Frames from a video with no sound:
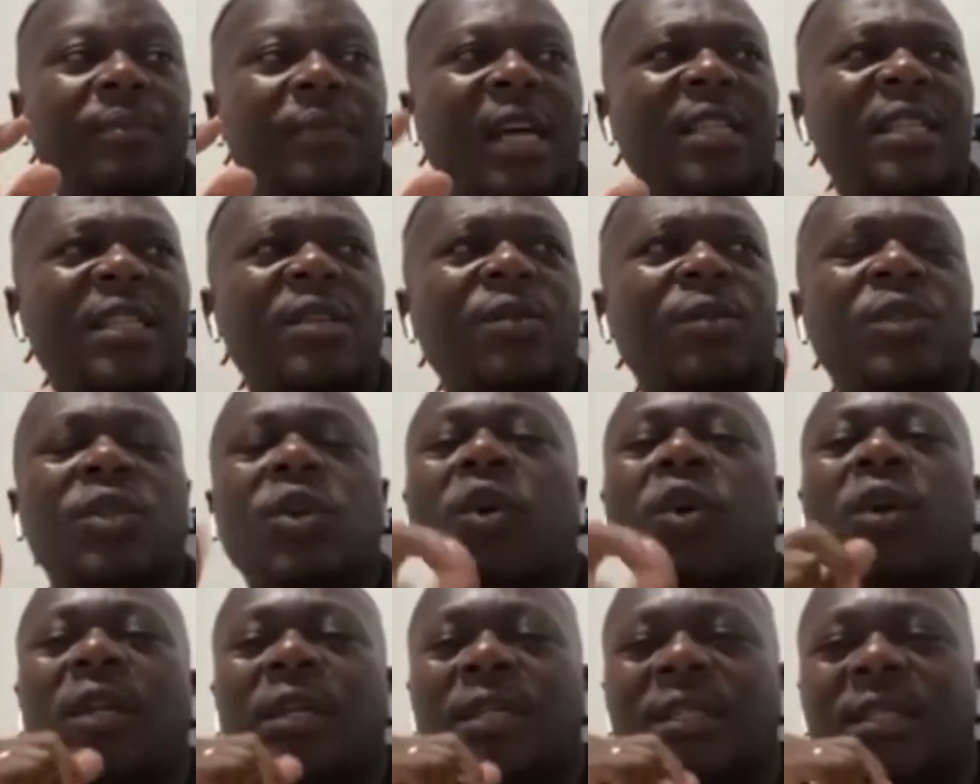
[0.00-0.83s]
it was
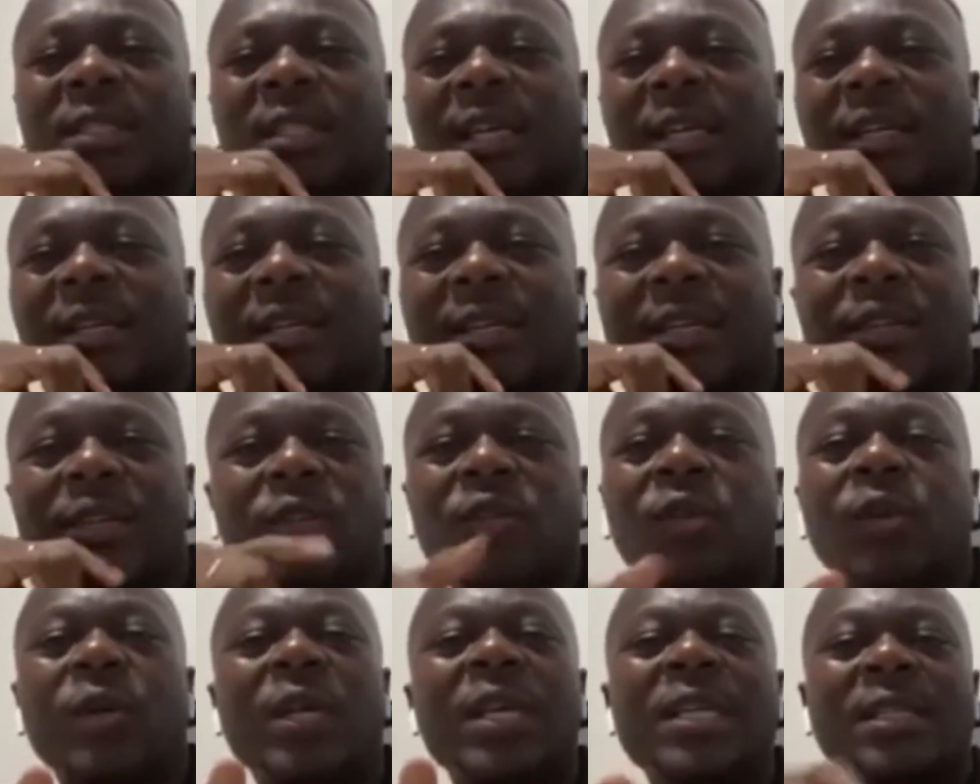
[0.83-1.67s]
college then,
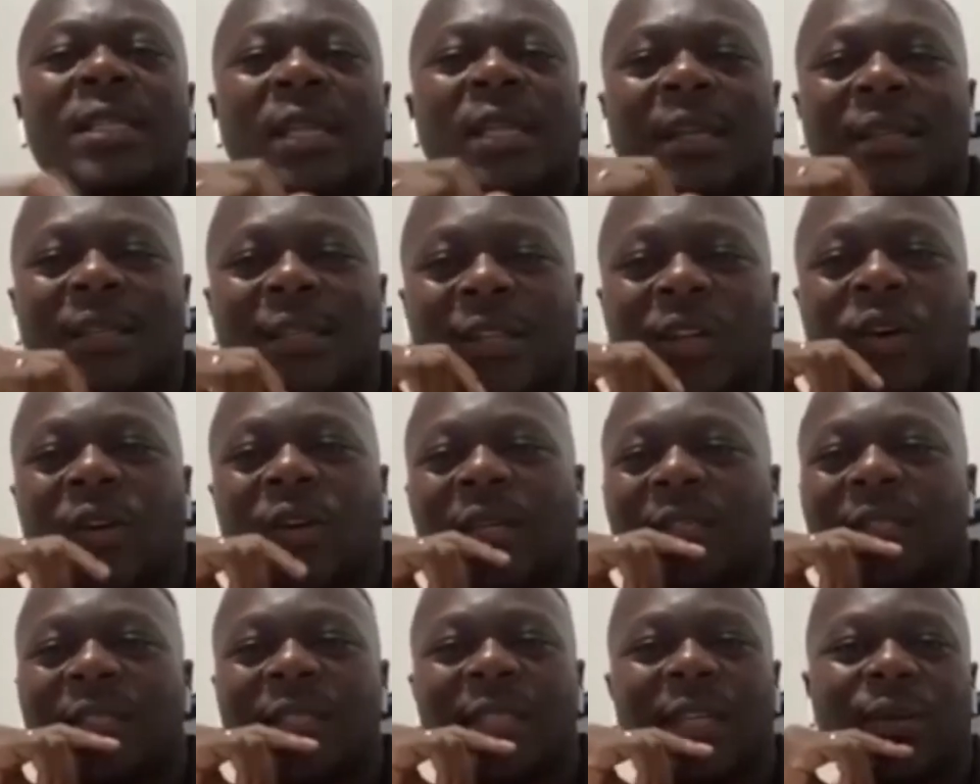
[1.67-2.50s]
East London
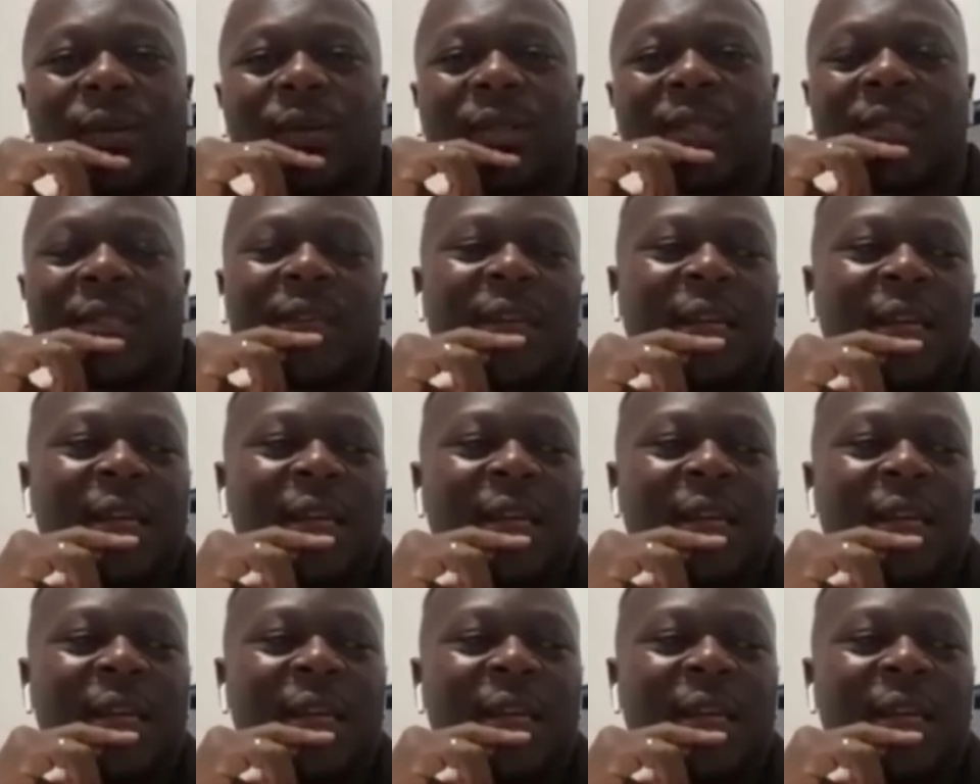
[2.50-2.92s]
College, that was,